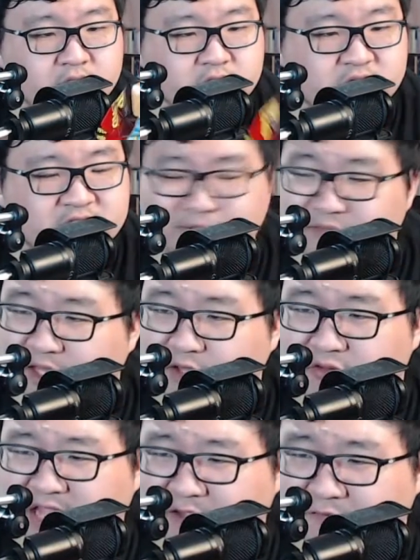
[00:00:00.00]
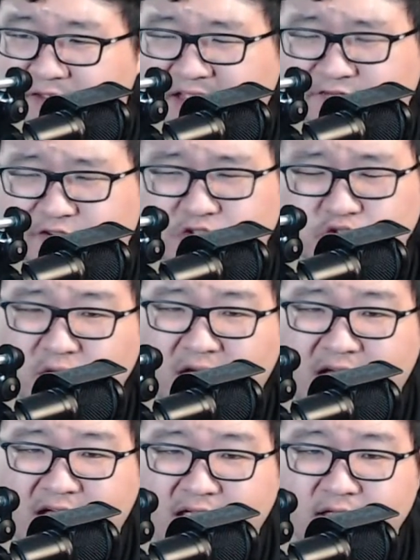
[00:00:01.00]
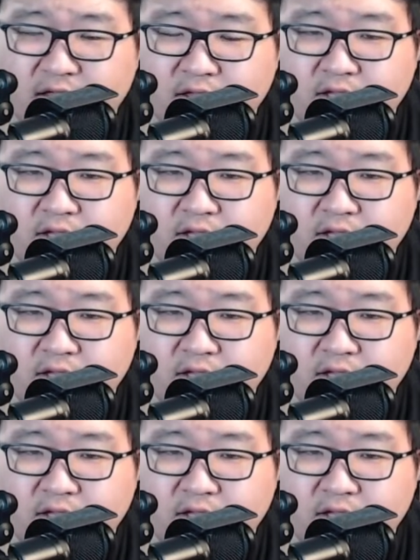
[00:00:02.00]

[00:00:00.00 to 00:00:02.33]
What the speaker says: So something you definitely have to try.